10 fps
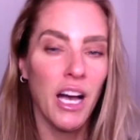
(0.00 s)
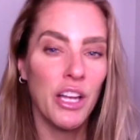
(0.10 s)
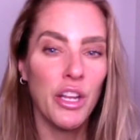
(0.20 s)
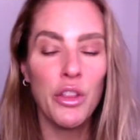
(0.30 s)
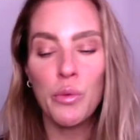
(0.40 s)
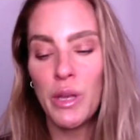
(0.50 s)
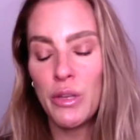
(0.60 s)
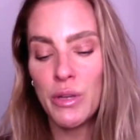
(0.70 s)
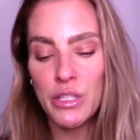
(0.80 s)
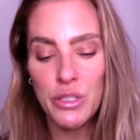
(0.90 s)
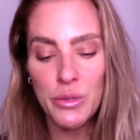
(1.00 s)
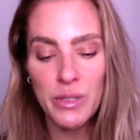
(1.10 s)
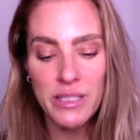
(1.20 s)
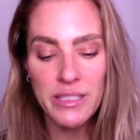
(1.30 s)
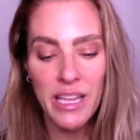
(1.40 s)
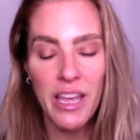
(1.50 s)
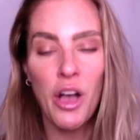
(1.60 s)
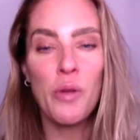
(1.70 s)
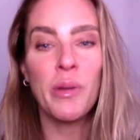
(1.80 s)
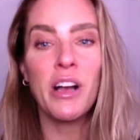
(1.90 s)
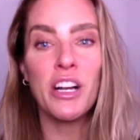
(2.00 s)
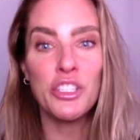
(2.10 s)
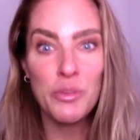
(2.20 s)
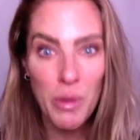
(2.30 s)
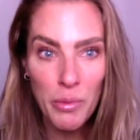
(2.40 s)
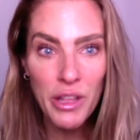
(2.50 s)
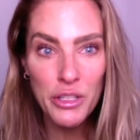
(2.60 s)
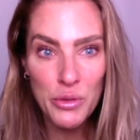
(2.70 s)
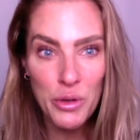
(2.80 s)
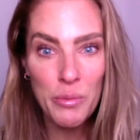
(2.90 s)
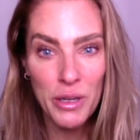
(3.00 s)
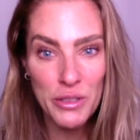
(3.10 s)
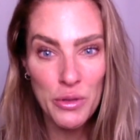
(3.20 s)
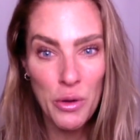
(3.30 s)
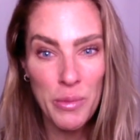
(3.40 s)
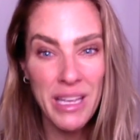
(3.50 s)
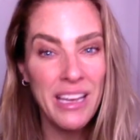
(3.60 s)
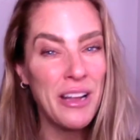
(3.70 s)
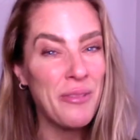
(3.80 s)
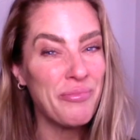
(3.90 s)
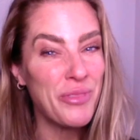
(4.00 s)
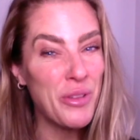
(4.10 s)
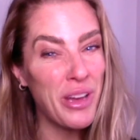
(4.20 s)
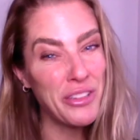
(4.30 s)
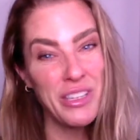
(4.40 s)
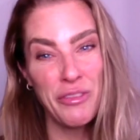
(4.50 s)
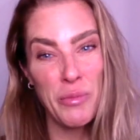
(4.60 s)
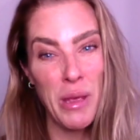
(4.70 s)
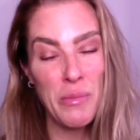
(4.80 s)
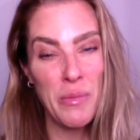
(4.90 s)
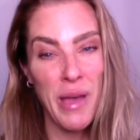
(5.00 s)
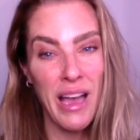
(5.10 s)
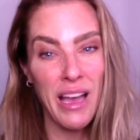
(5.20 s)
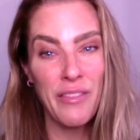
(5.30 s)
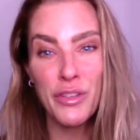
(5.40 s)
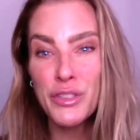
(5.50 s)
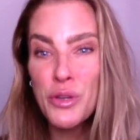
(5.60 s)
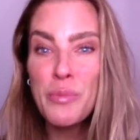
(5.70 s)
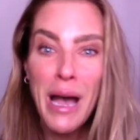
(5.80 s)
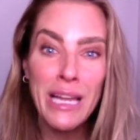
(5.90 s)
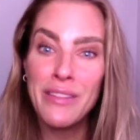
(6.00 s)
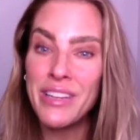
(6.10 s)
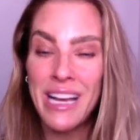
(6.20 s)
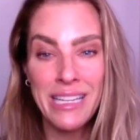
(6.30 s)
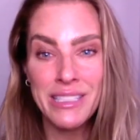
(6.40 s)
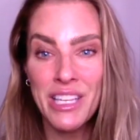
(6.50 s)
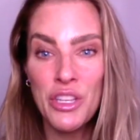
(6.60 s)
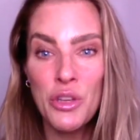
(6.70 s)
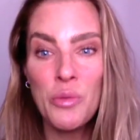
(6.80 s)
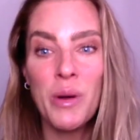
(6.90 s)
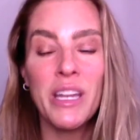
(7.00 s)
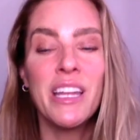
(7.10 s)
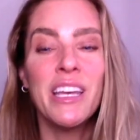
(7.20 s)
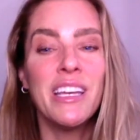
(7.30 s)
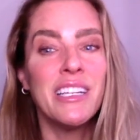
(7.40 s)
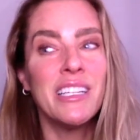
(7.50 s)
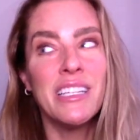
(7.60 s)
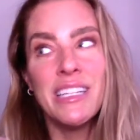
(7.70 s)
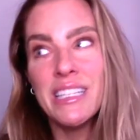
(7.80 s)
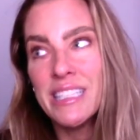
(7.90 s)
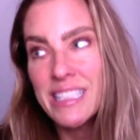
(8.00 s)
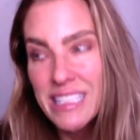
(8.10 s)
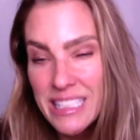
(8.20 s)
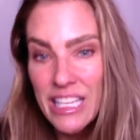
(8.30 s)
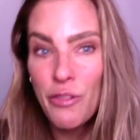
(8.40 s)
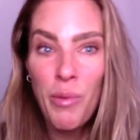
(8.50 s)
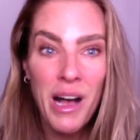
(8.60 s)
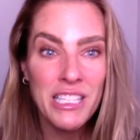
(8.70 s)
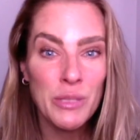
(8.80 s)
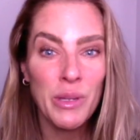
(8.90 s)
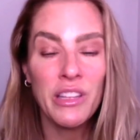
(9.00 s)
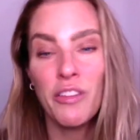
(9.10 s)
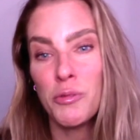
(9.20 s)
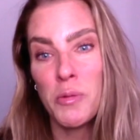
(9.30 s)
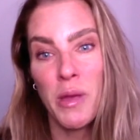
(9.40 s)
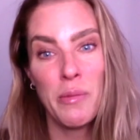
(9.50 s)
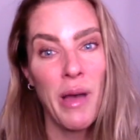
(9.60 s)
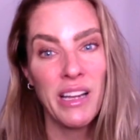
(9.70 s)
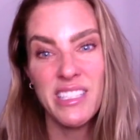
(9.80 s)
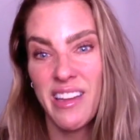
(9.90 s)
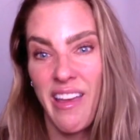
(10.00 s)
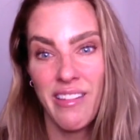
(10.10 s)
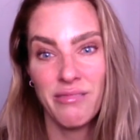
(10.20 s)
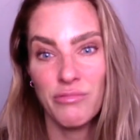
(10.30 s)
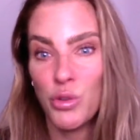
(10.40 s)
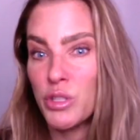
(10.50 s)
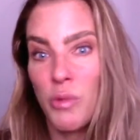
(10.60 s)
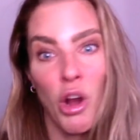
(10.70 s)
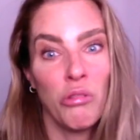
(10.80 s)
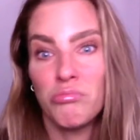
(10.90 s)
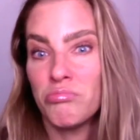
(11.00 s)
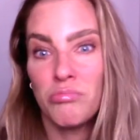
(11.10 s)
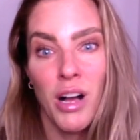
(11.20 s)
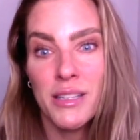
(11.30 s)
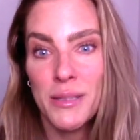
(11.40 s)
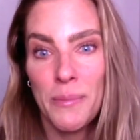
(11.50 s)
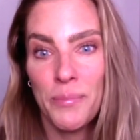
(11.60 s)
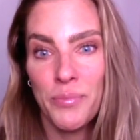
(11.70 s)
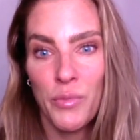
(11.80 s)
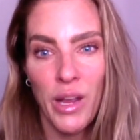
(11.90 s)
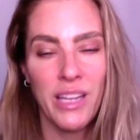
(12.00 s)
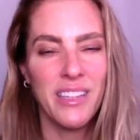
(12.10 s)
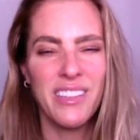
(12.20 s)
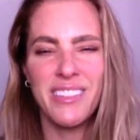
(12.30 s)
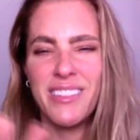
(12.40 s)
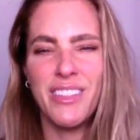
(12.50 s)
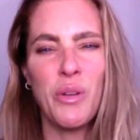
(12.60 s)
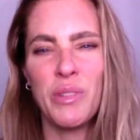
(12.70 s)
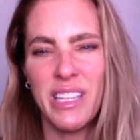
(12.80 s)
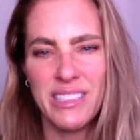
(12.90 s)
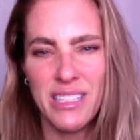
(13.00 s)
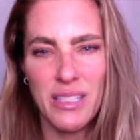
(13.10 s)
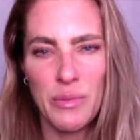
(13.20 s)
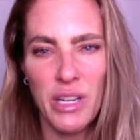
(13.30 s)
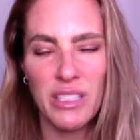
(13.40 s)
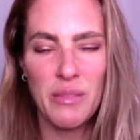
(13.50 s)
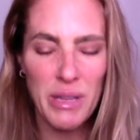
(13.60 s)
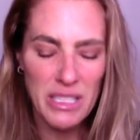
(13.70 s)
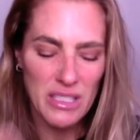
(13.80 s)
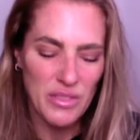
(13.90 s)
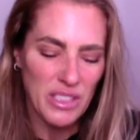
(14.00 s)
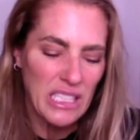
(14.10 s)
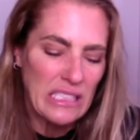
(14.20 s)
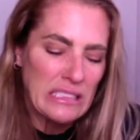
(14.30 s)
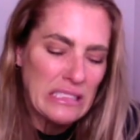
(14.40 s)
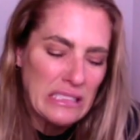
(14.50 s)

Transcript: Another way you can do it is say, Oh my gosh, remember that 200 bucks you owe me? You actually never paid me back. I feel so bad even asking you, but if possible, I'd love to be paid back today or tomorrow. Awesome, right? No one likes that subject. It makes us feel like